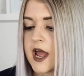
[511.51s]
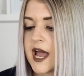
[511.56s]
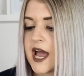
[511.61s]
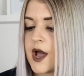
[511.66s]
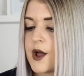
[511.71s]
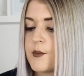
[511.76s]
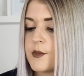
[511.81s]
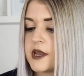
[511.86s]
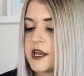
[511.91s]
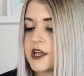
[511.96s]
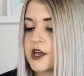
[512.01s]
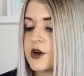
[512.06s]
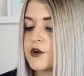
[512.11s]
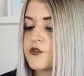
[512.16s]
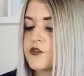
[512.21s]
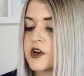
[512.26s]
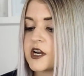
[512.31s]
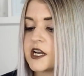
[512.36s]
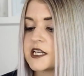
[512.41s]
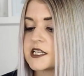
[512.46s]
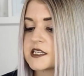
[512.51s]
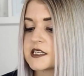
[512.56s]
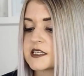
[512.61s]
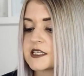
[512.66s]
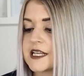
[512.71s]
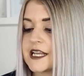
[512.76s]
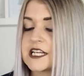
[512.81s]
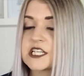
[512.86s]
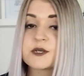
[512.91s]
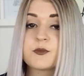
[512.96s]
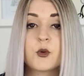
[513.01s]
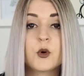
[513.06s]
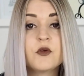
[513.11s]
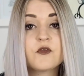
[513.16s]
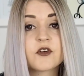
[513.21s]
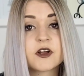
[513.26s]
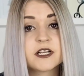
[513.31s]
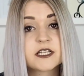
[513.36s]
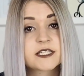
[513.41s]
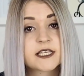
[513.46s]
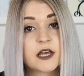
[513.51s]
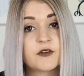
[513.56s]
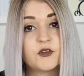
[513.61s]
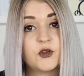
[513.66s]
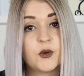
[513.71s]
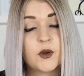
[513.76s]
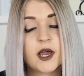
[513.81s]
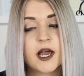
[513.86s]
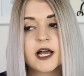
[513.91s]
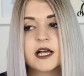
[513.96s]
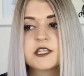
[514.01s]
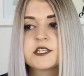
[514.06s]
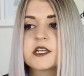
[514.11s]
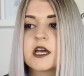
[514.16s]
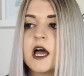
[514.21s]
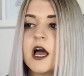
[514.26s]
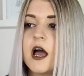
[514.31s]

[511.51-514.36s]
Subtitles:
How many girlfriends / boyfriends have you had?